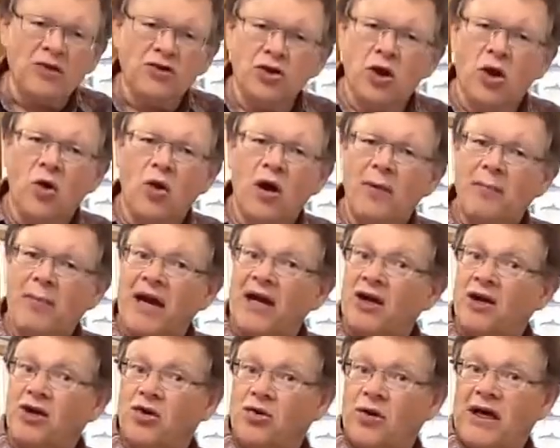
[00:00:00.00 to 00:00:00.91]
So I
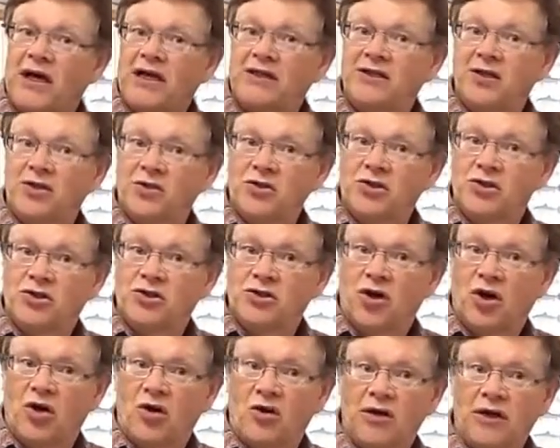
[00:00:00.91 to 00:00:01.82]
might grade those
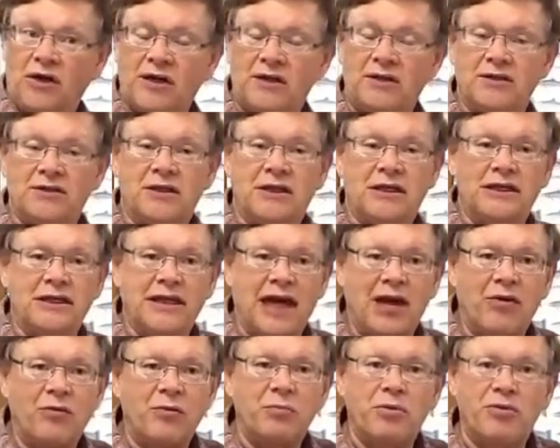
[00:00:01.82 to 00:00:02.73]
drawings, and
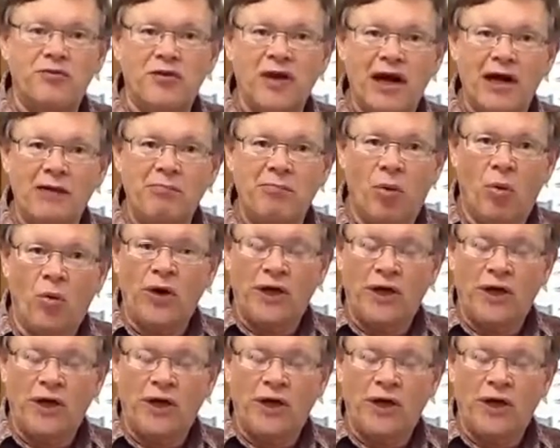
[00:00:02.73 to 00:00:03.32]
that would provide